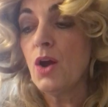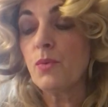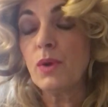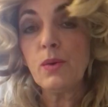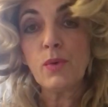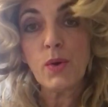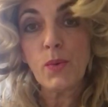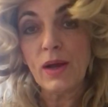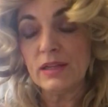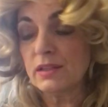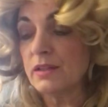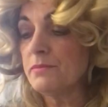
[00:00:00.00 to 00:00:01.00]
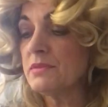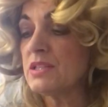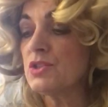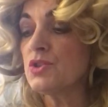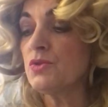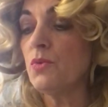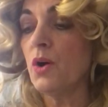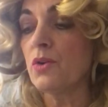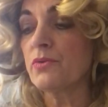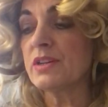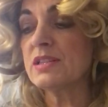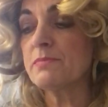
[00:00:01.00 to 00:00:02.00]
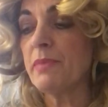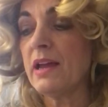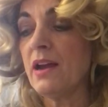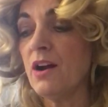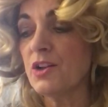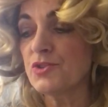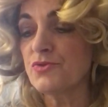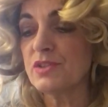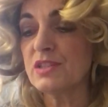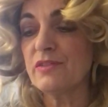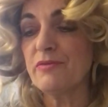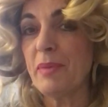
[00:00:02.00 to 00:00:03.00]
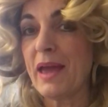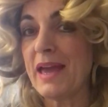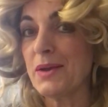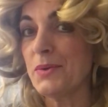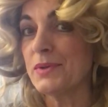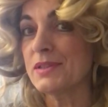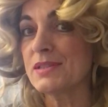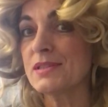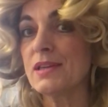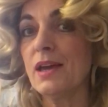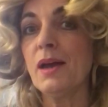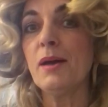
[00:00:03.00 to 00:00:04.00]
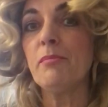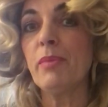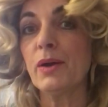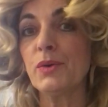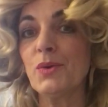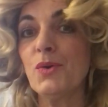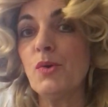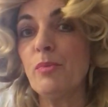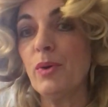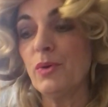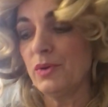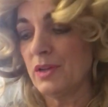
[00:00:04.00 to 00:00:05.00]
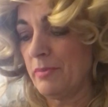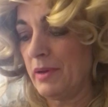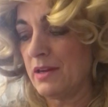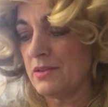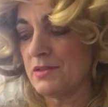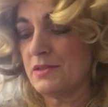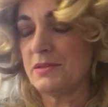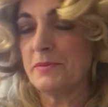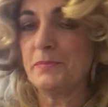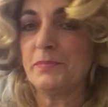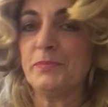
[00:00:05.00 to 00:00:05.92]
We were welcomed into Walrus by hundreds of penguins, but no polar bears.